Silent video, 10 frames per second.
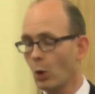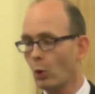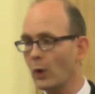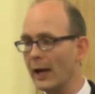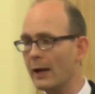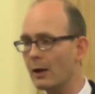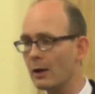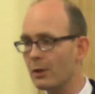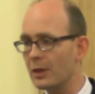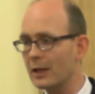
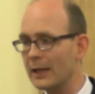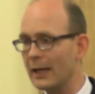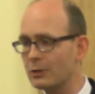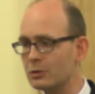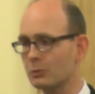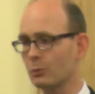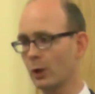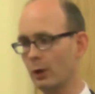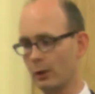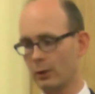Where the gates
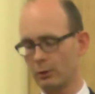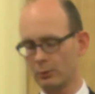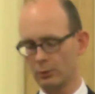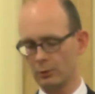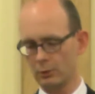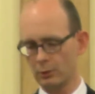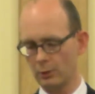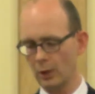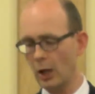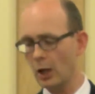were,
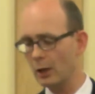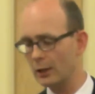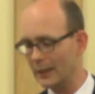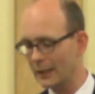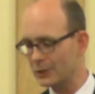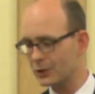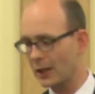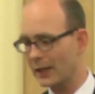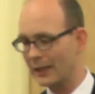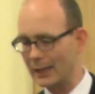now is
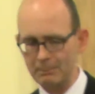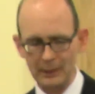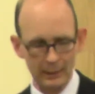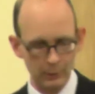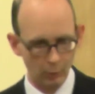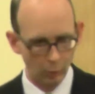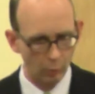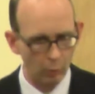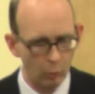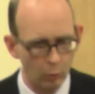a gaping
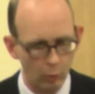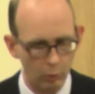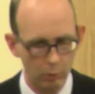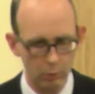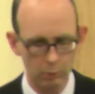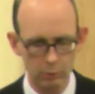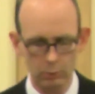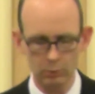hole.